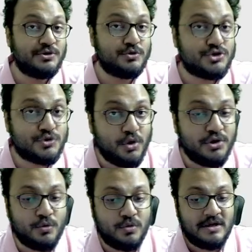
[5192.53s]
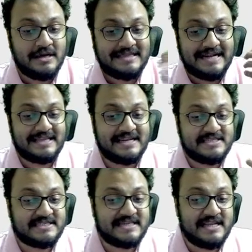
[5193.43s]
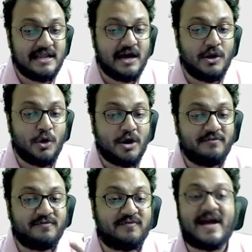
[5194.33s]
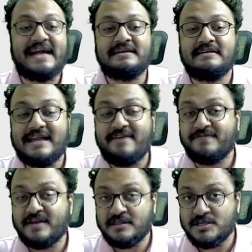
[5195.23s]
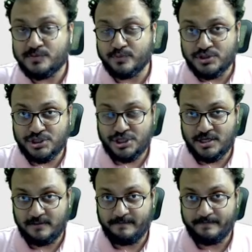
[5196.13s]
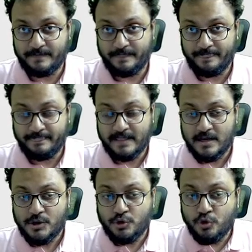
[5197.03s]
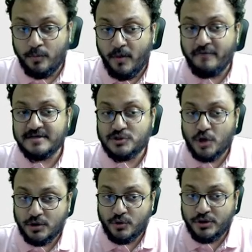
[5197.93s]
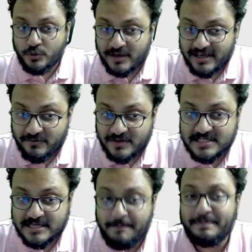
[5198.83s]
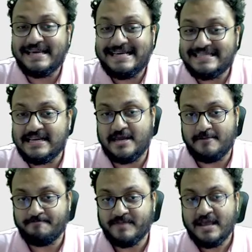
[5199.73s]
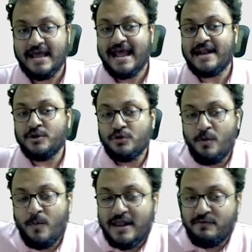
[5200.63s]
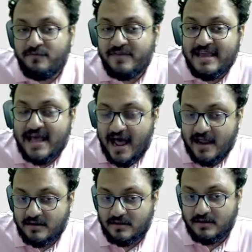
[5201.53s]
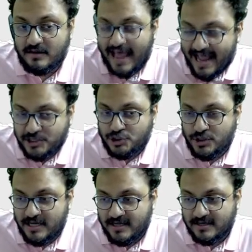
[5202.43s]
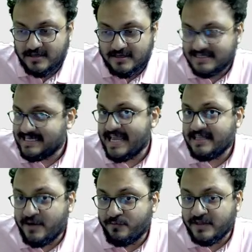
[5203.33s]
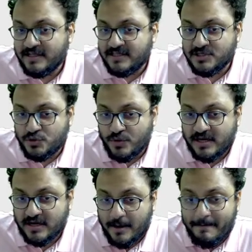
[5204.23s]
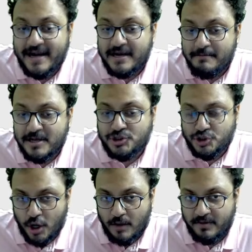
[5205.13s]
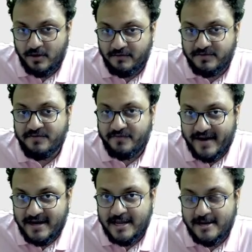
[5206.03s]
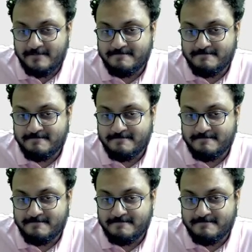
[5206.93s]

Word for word: to show you that there is still a lot of fight left in this position. Dubov is not going to give this up easily. And you know, while we are actually saying that Vidit is doing a commendable job of defending,